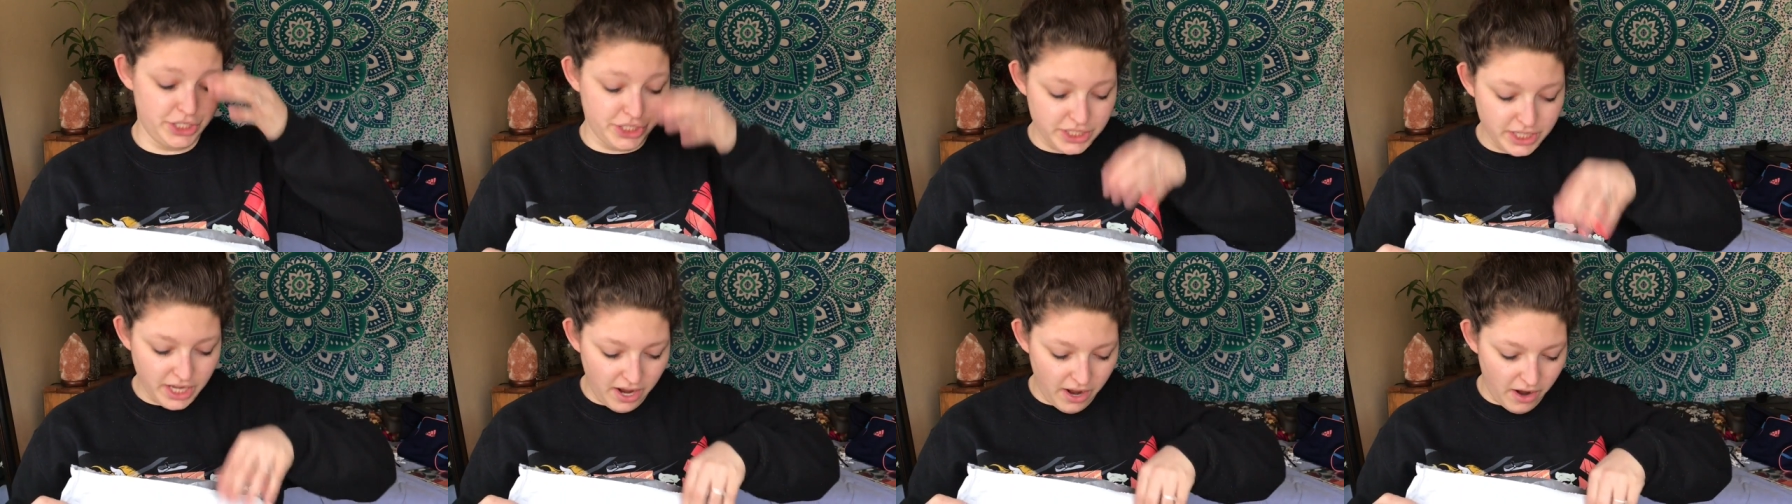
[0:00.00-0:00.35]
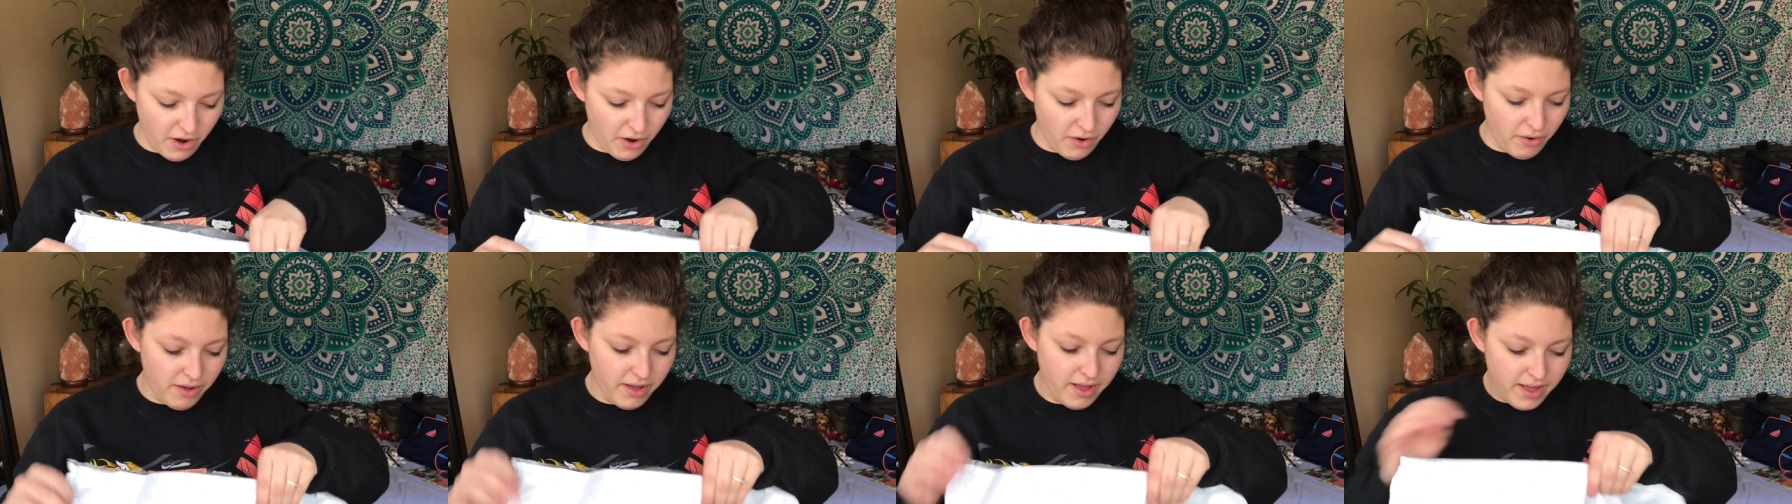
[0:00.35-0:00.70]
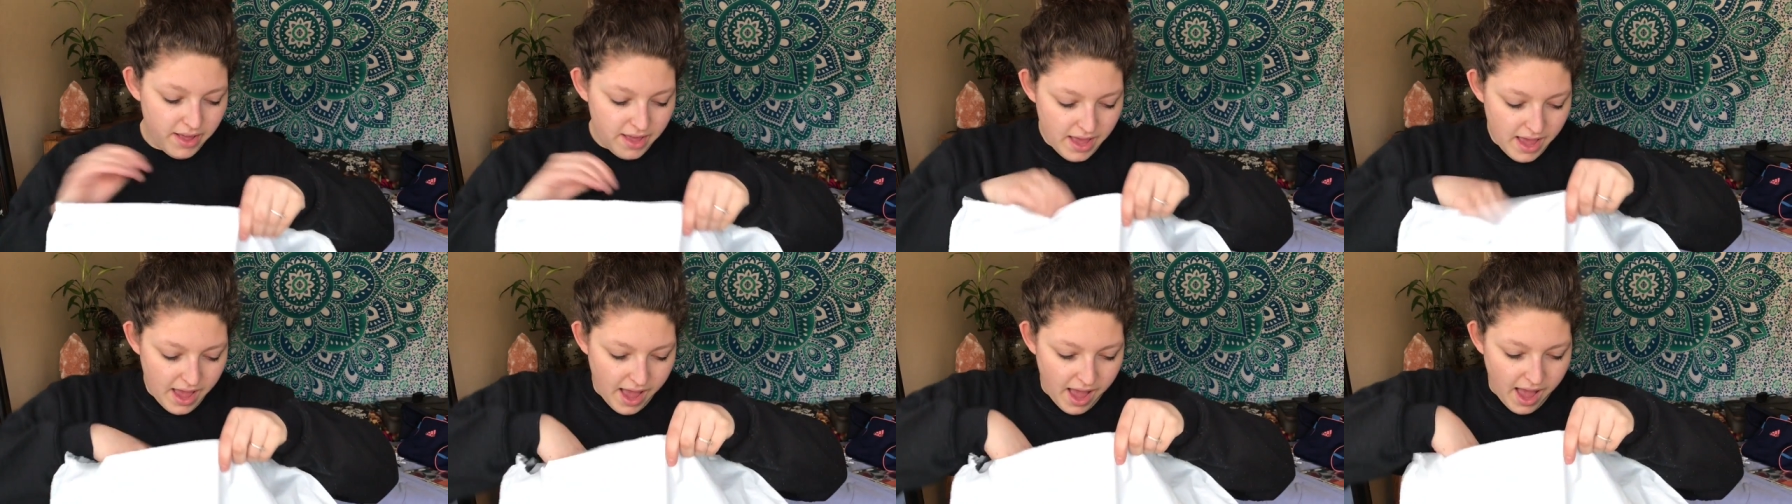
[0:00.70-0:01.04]
So
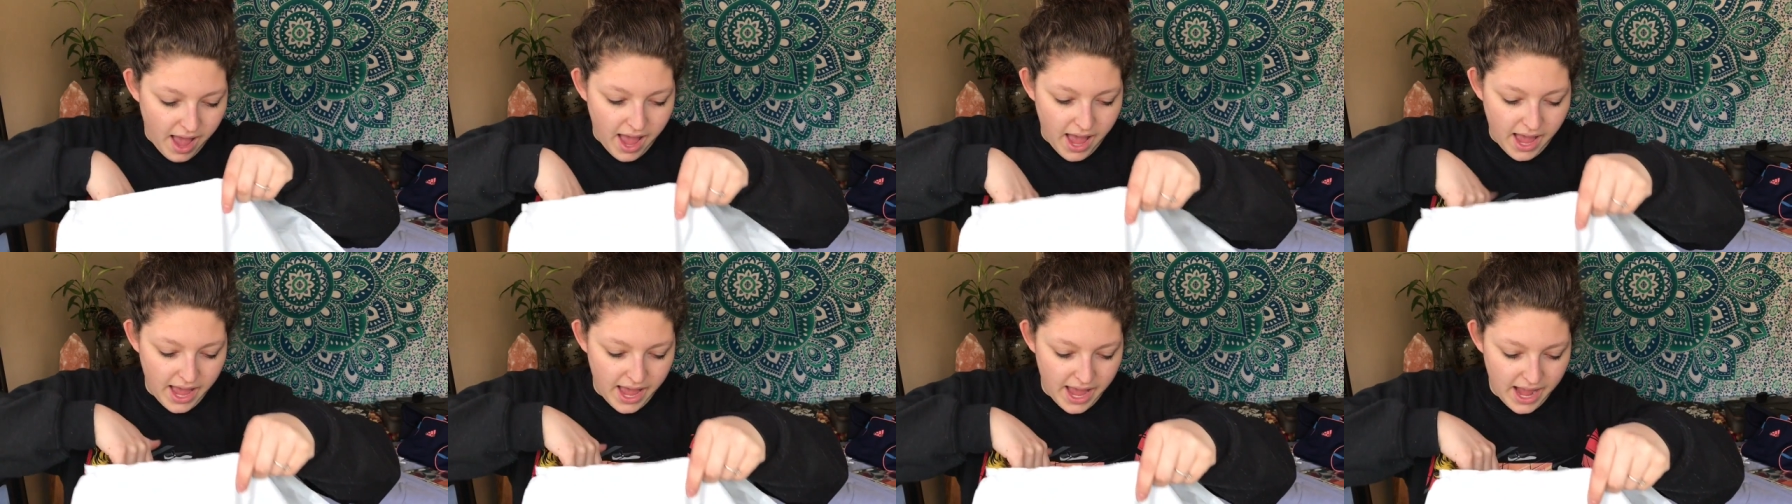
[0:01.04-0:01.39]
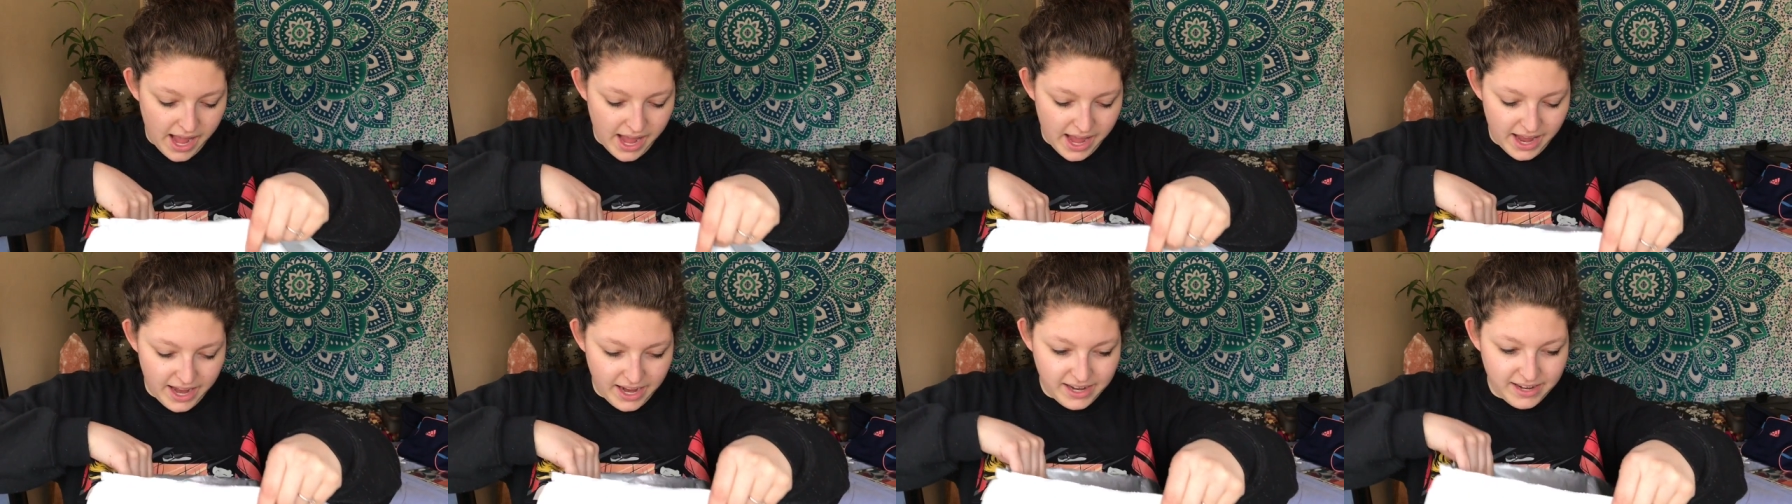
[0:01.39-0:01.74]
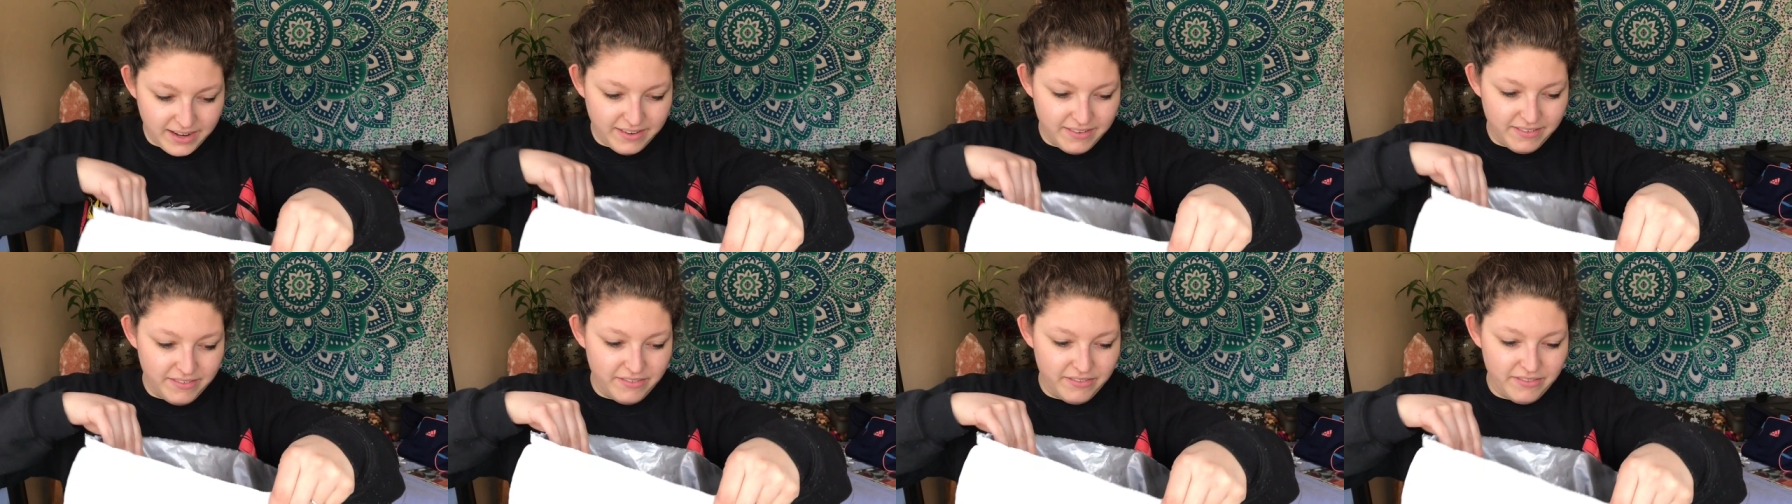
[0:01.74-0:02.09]
I
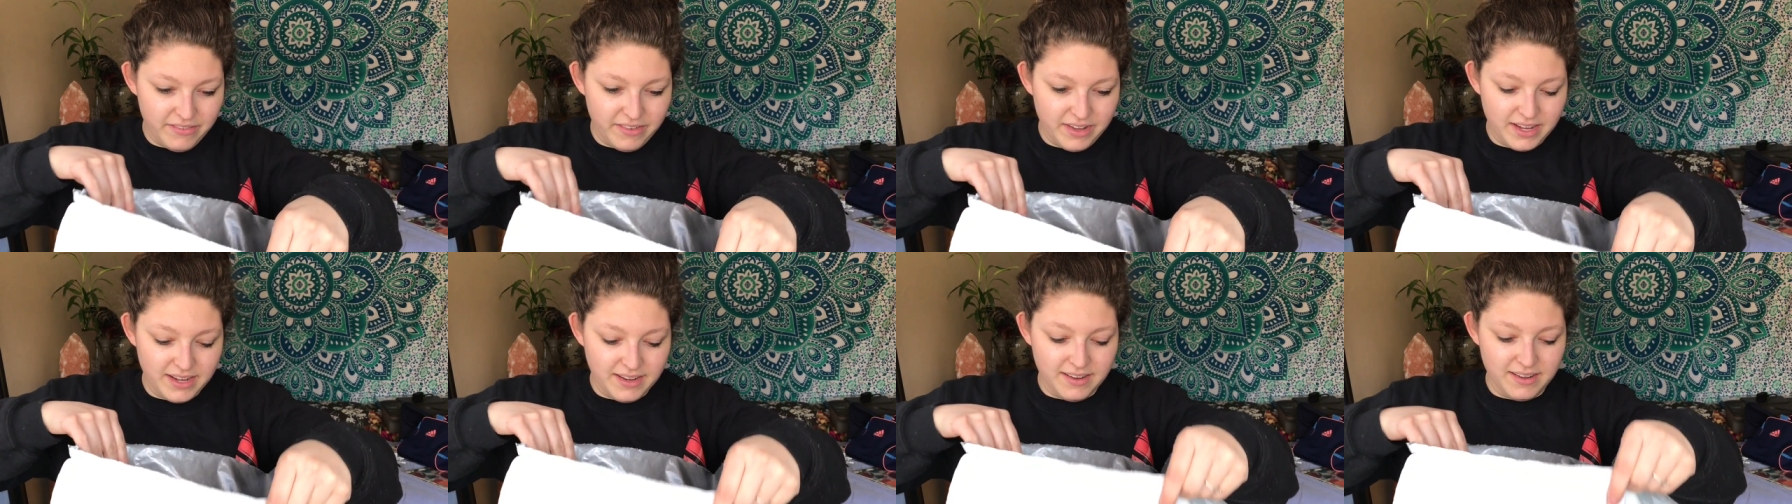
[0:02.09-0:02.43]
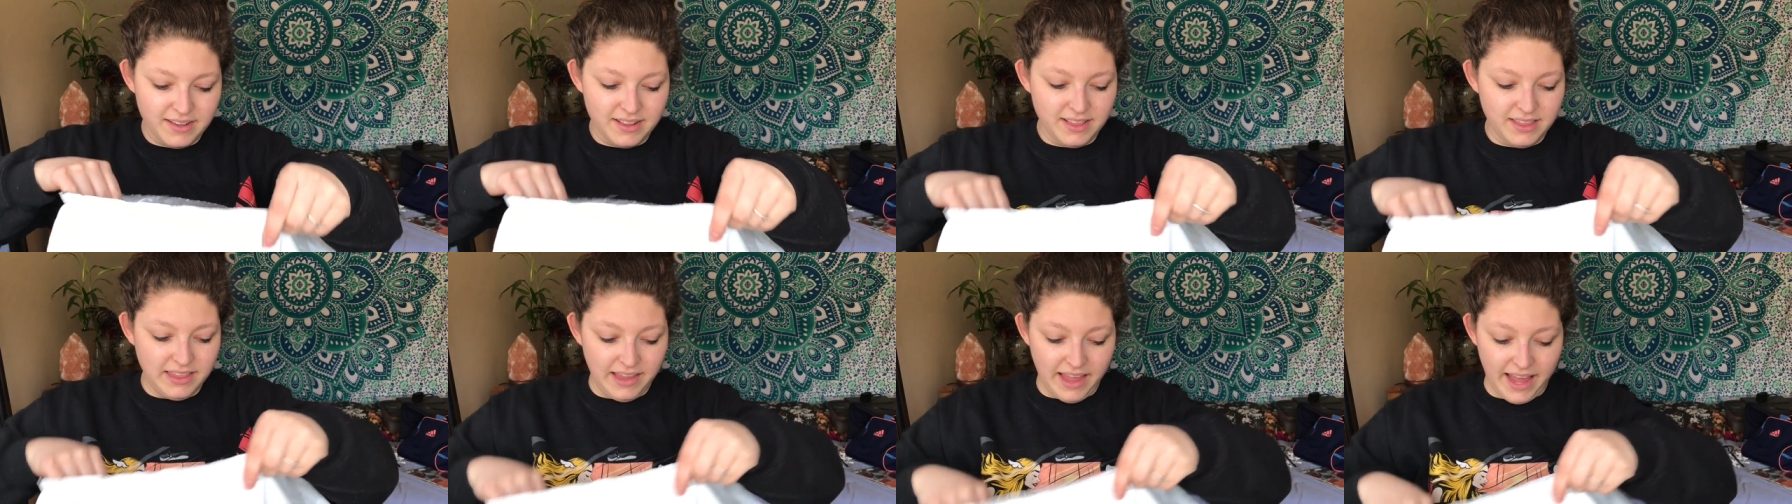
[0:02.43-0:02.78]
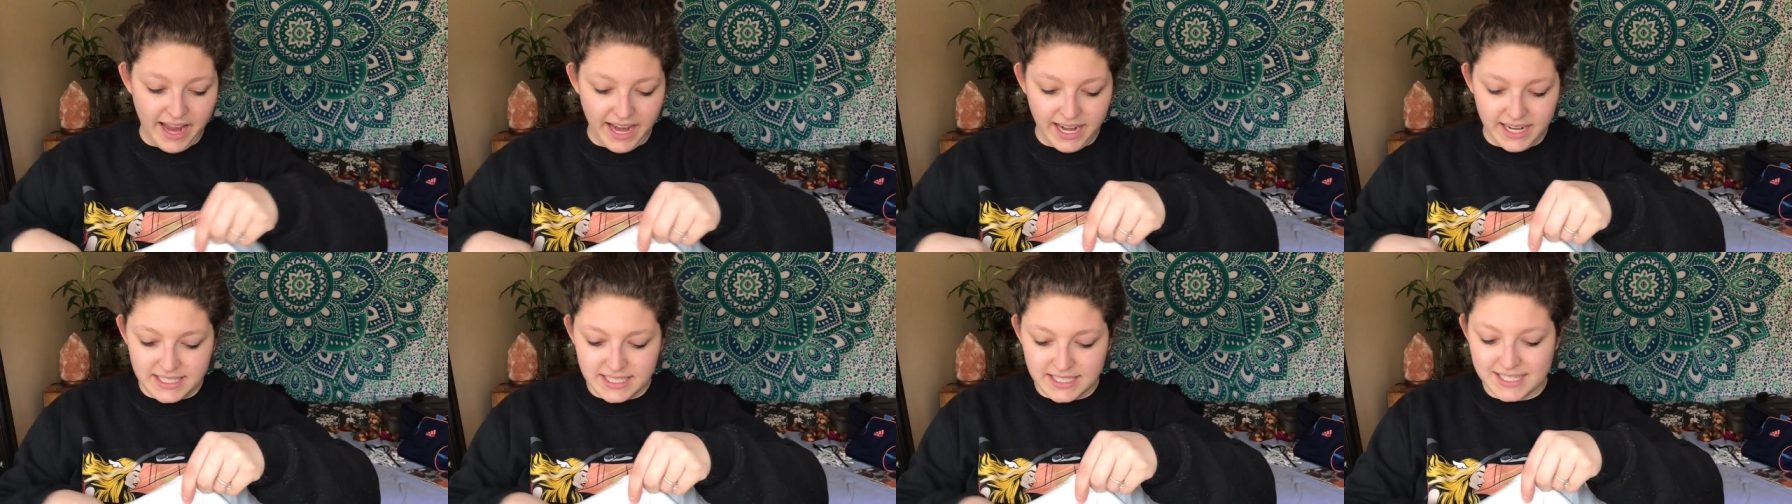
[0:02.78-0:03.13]

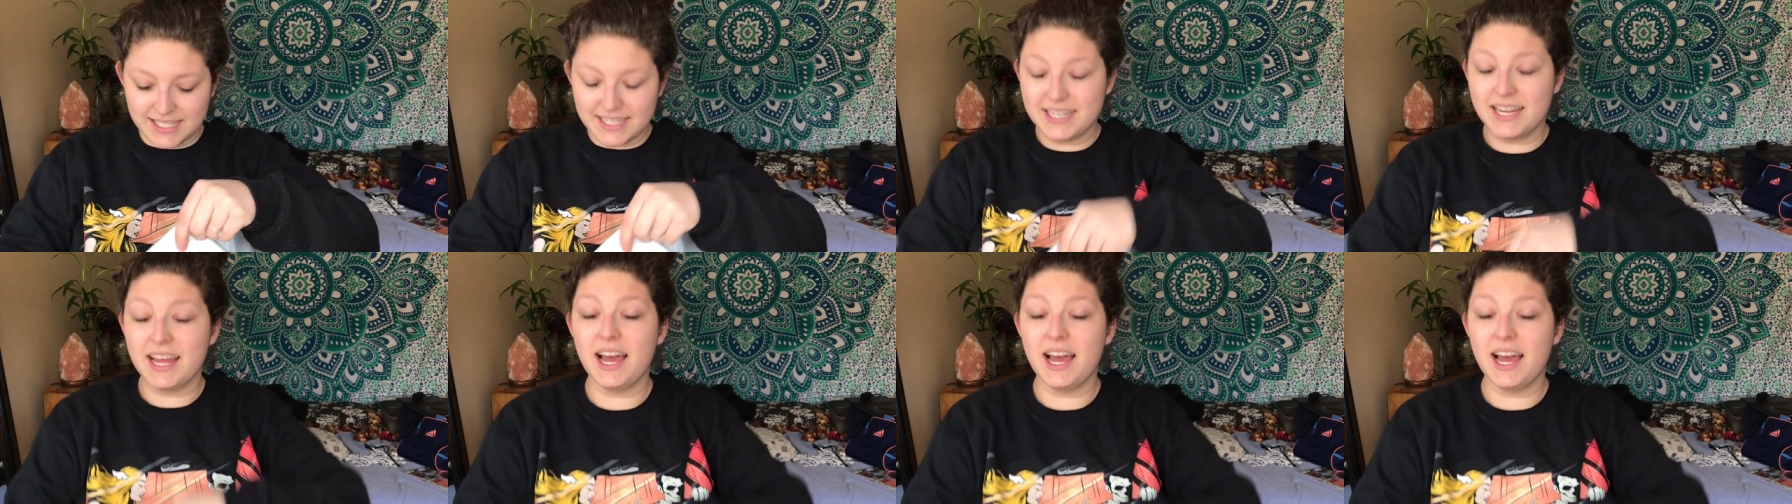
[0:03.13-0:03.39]
liked